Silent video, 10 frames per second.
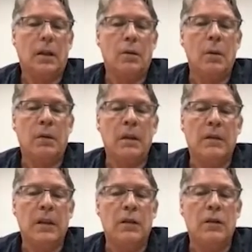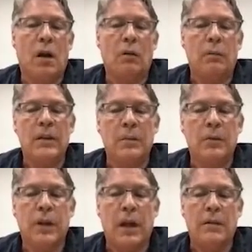We believe that these are reasonable
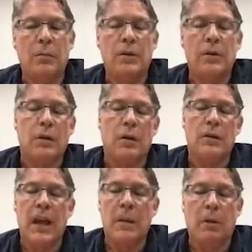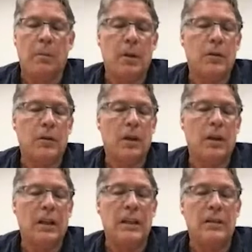states at which to start sampling because they are
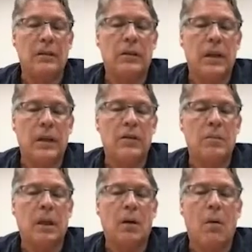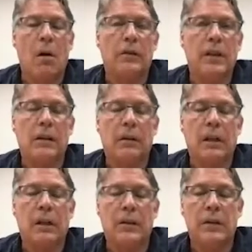easily seen as being qualitatively
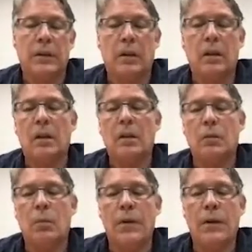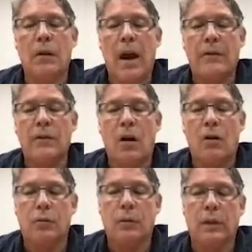consistent with the graph's
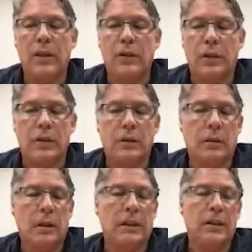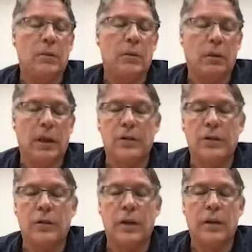causal relations, at least when the
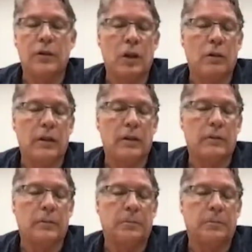relations are generative.